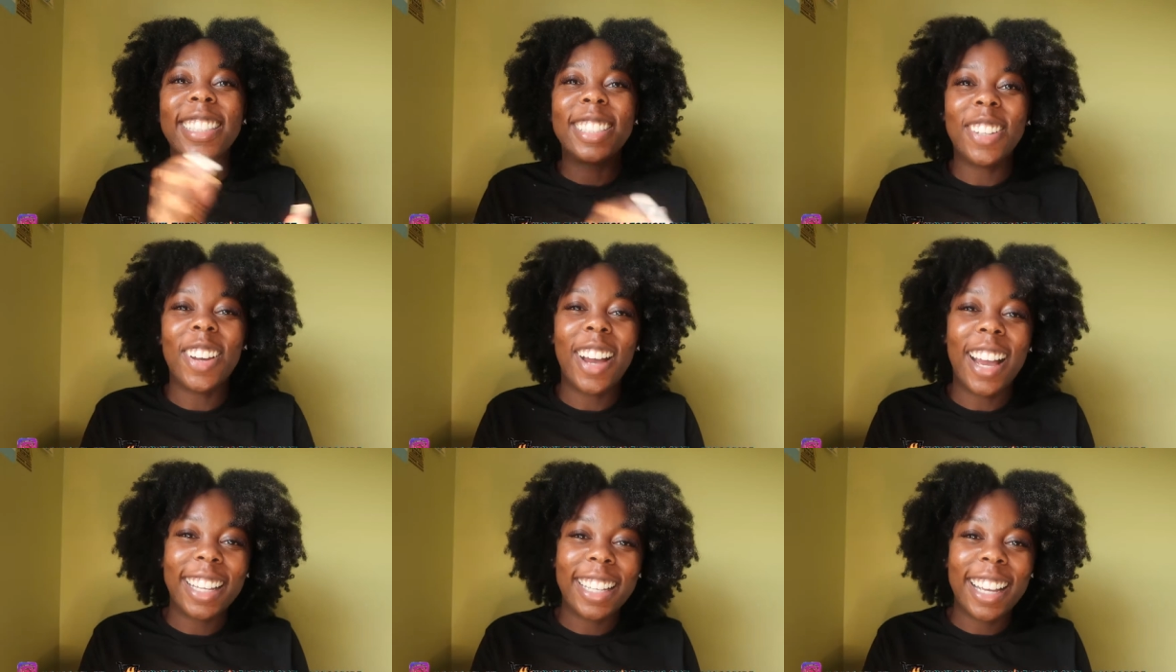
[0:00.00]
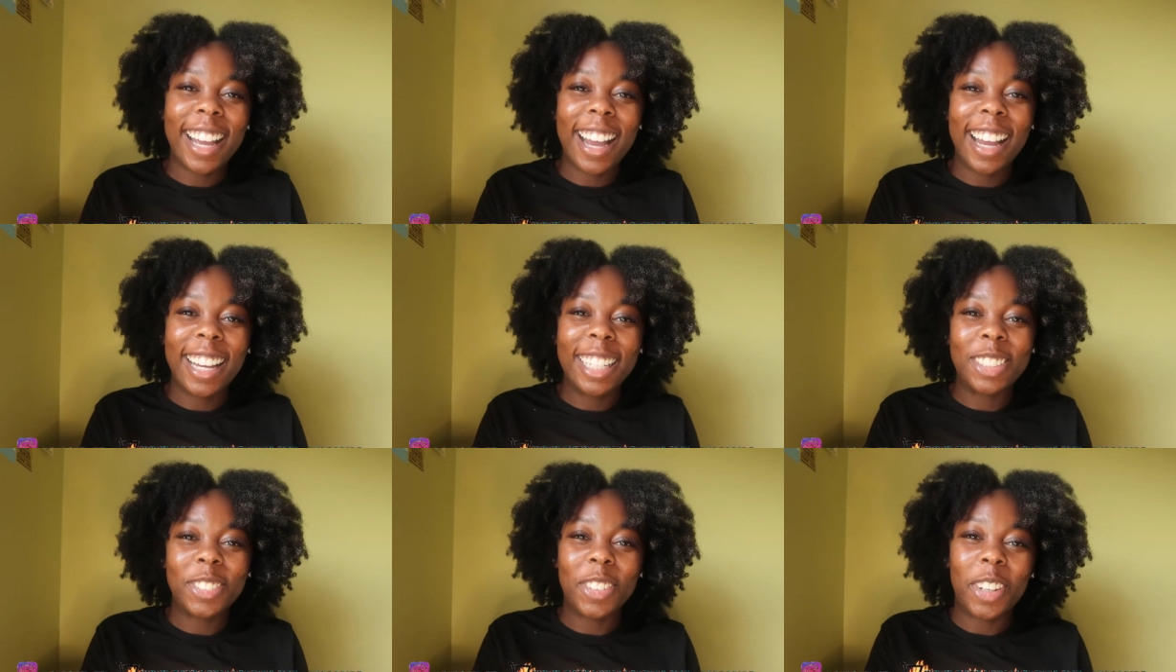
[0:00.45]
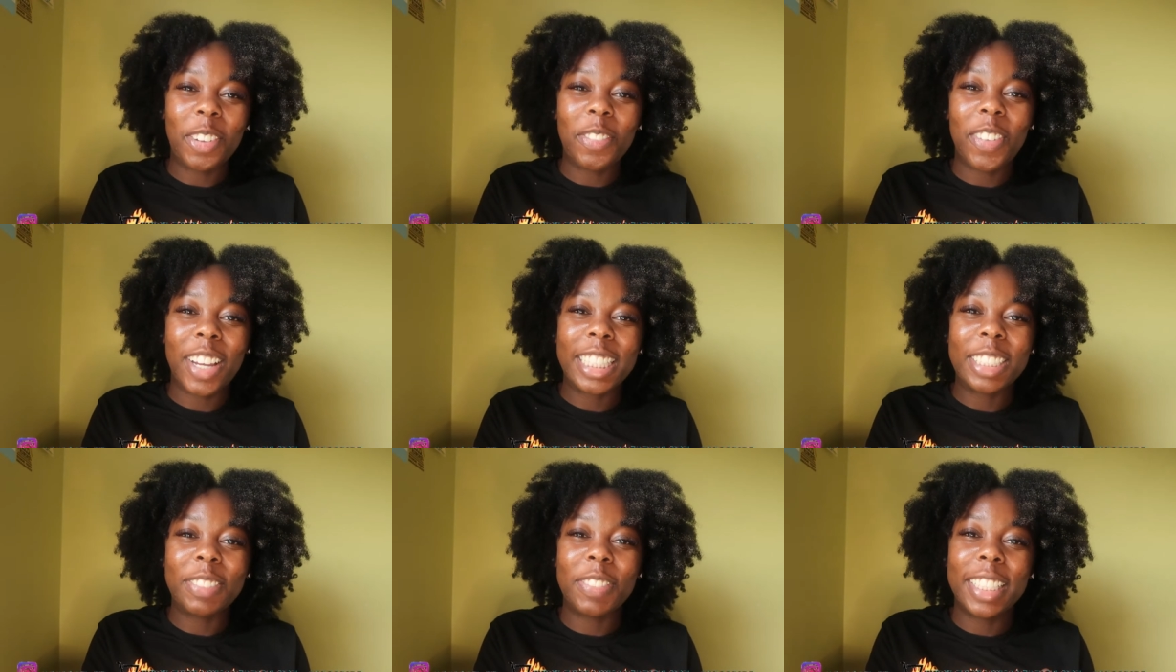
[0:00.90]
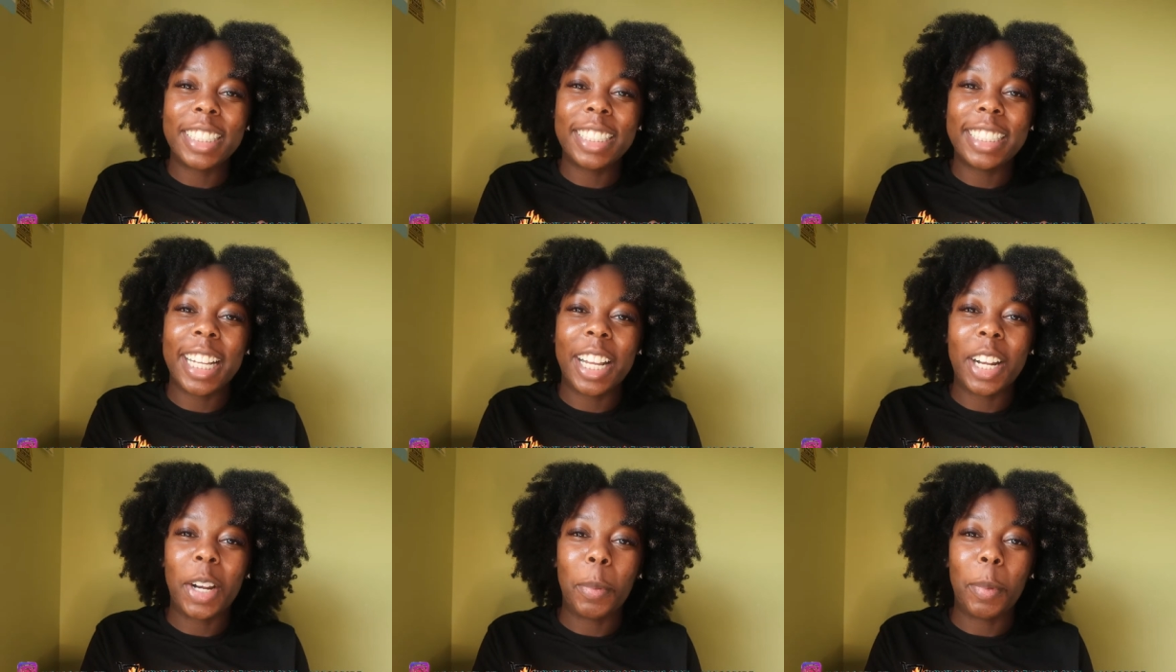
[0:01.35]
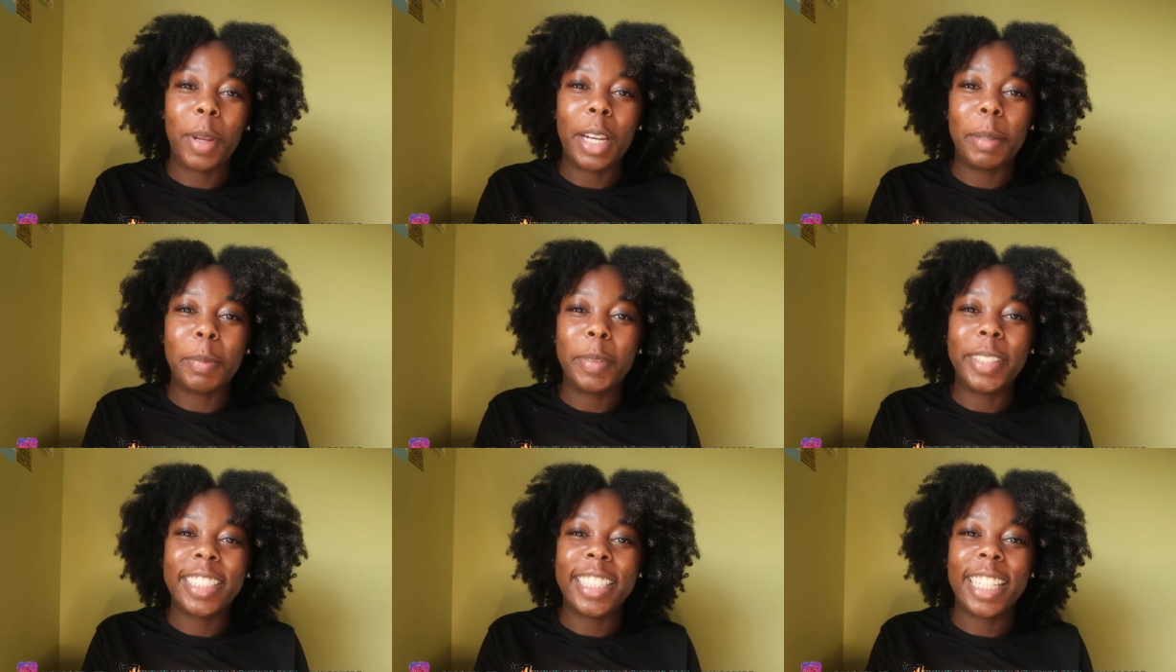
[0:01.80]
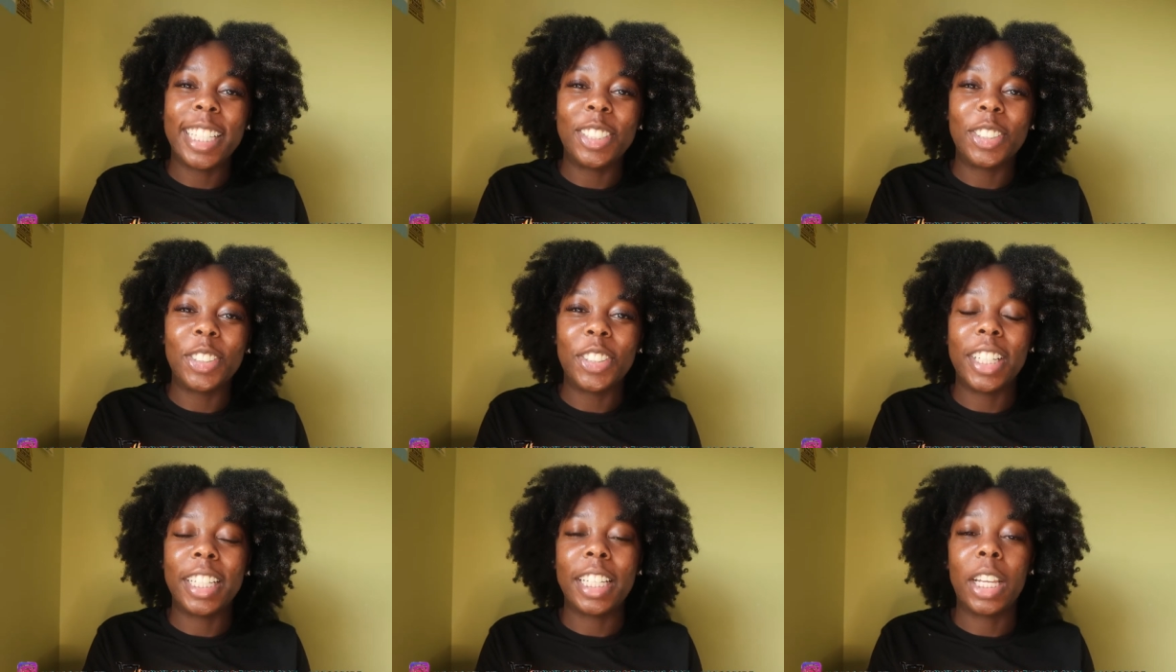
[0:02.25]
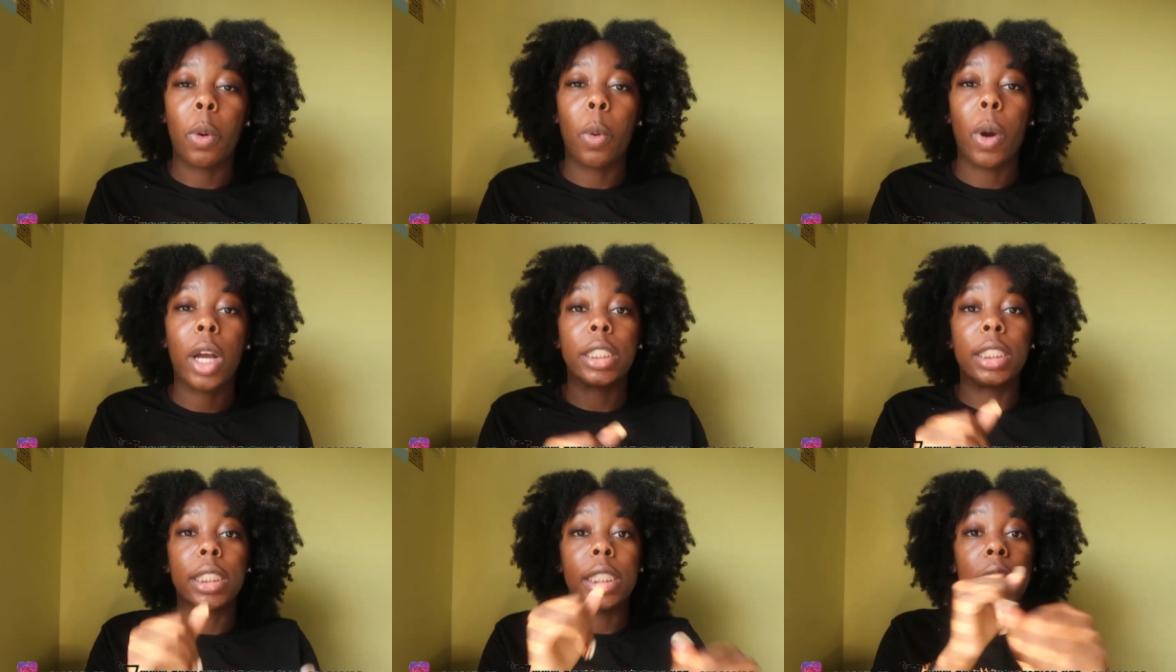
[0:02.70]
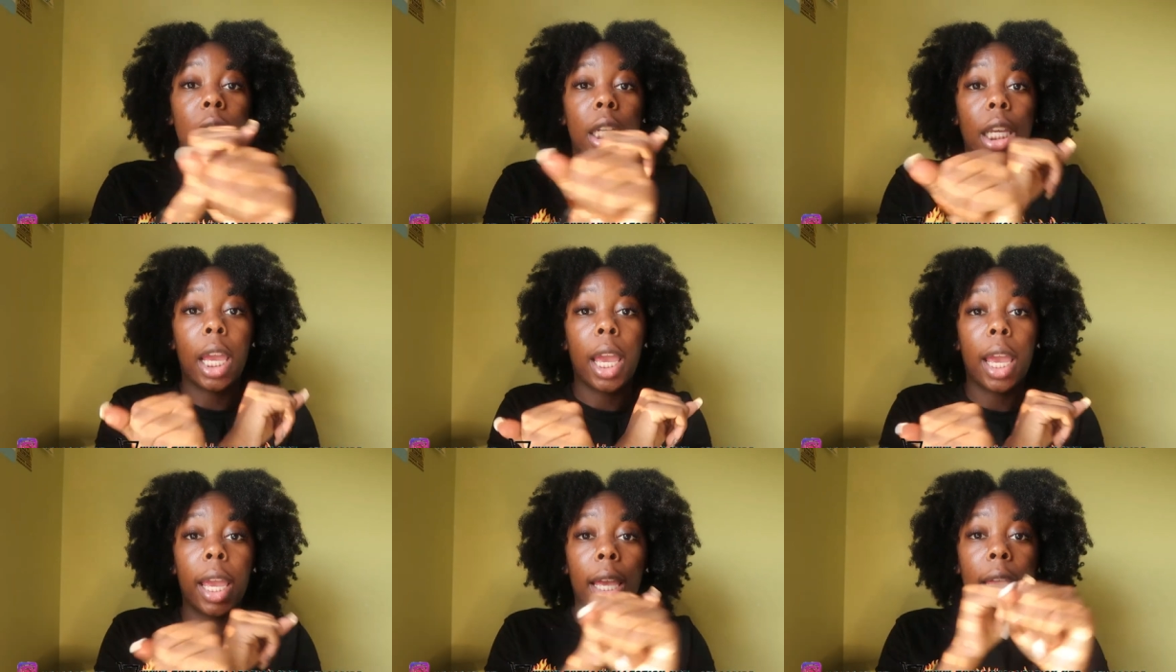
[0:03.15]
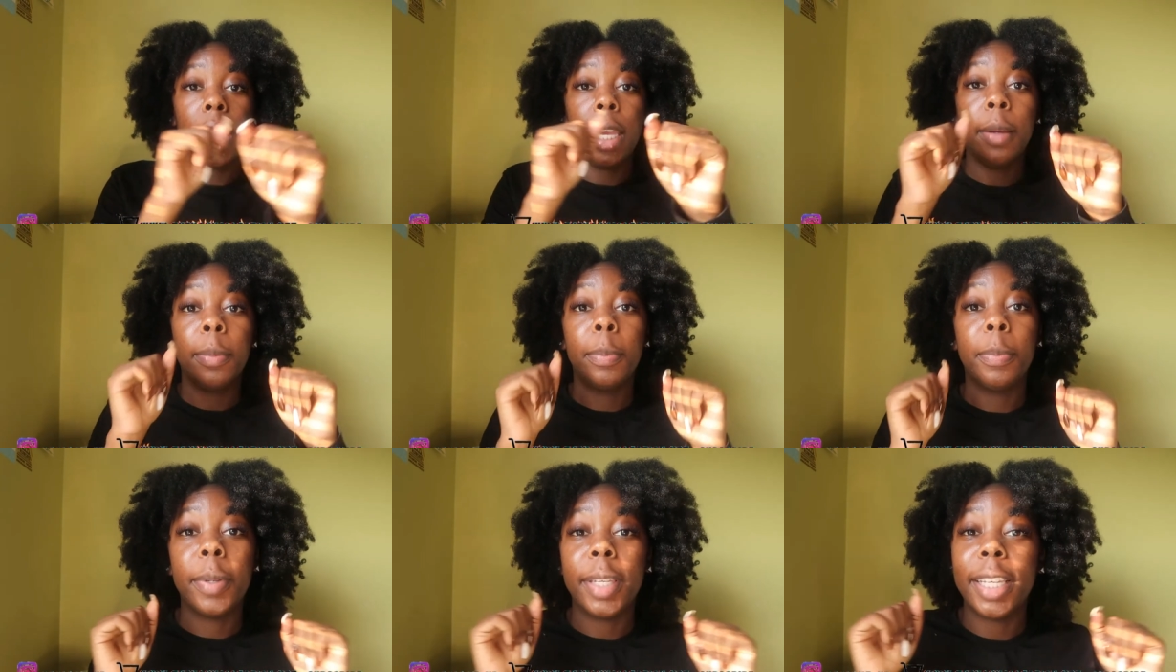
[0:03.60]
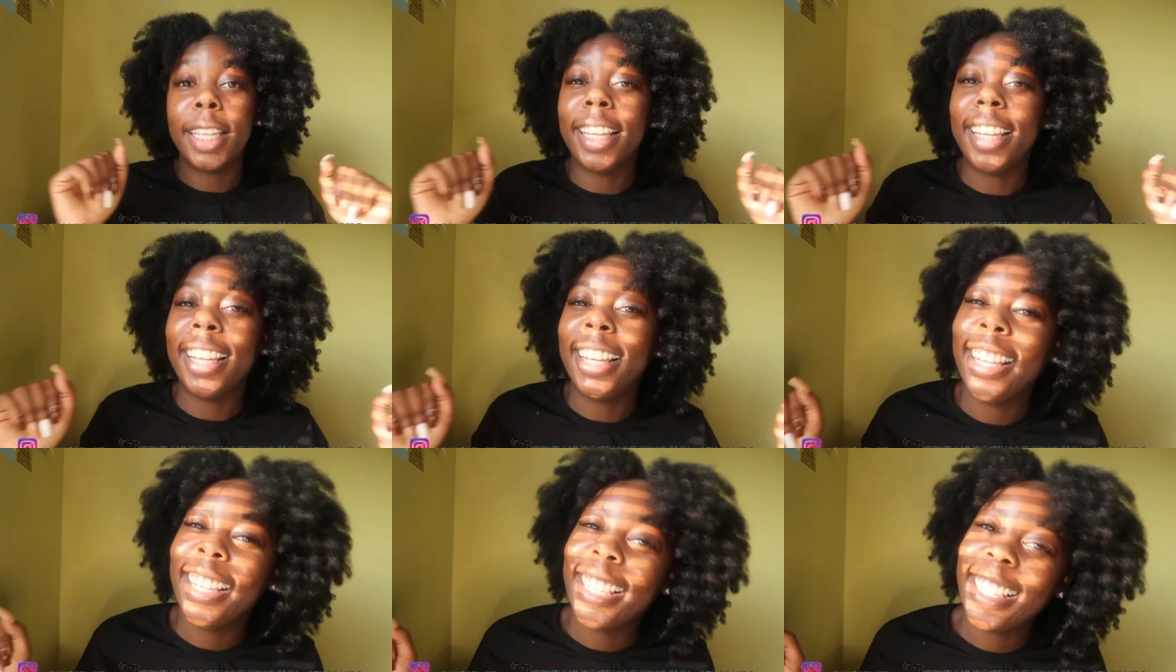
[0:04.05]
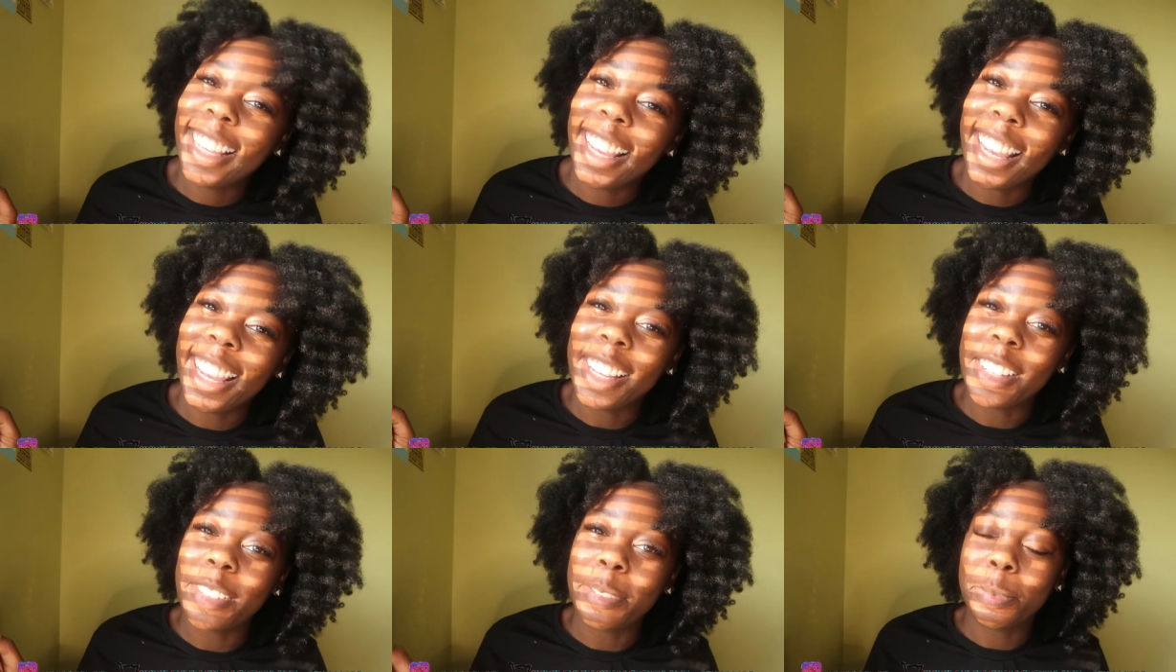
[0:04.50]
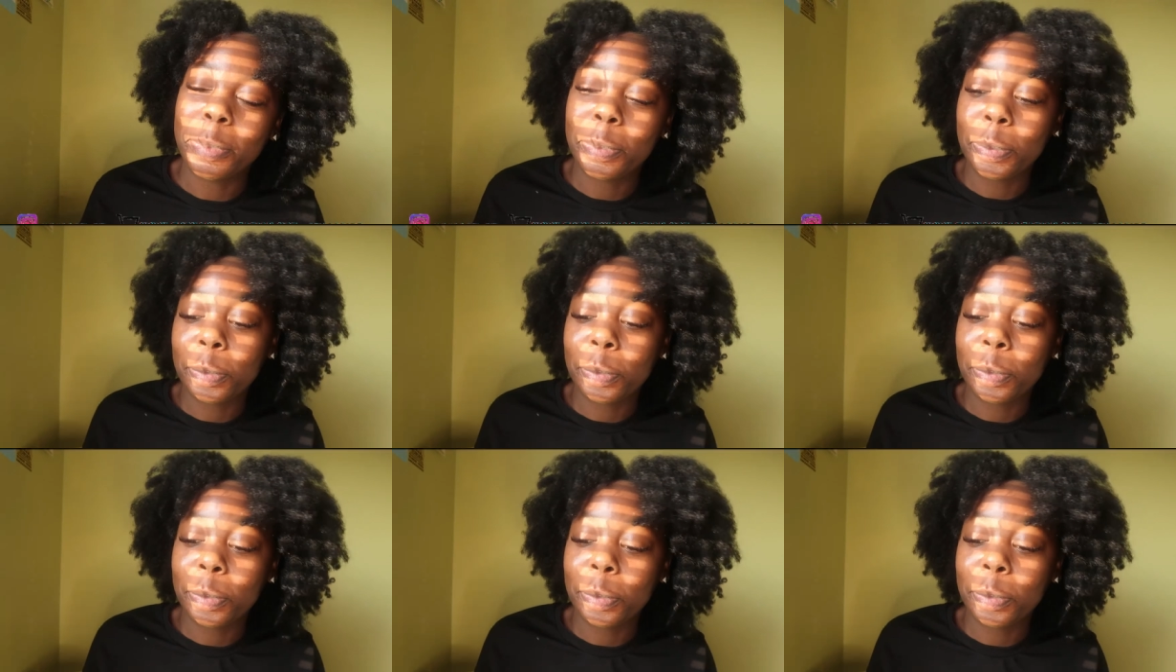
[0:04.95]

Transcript: So hi guys, welcome back to my channel. My name is Kendra and you're watching K P Cam.